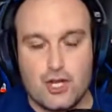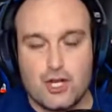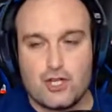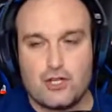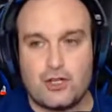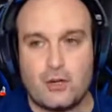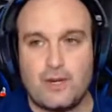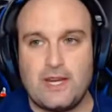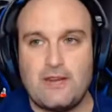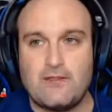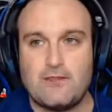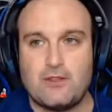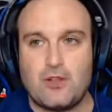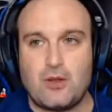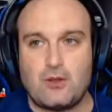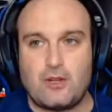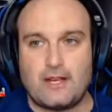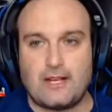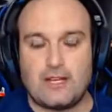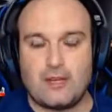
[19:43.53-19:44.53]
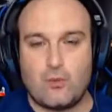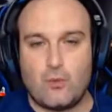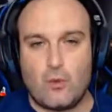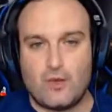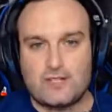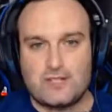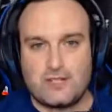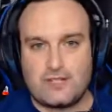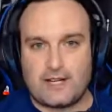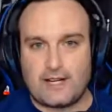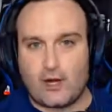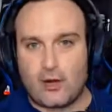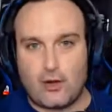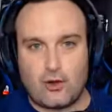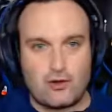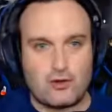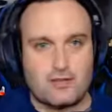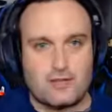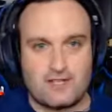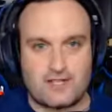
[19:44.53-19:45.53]
So even though it wasn't like
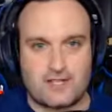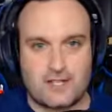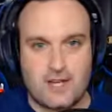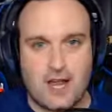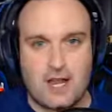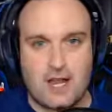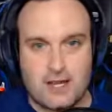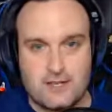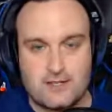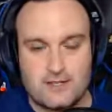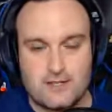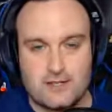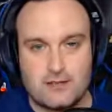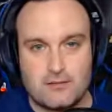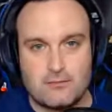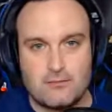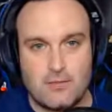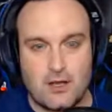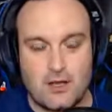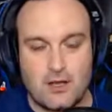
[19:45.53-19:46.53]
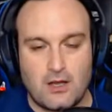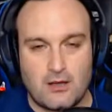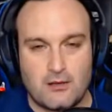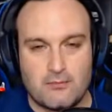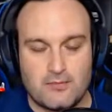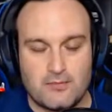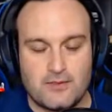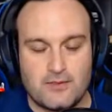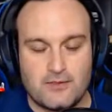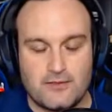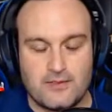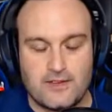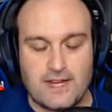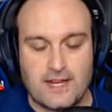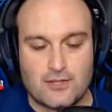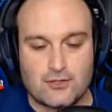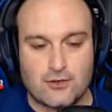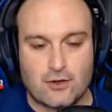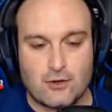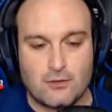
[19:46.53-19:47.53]
her in disguise, the
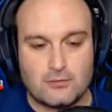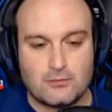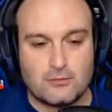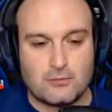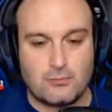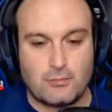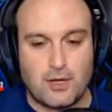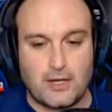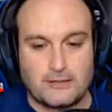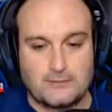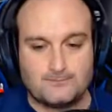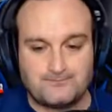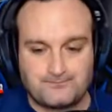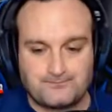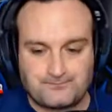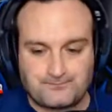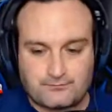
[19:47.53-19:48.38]
Fietro, but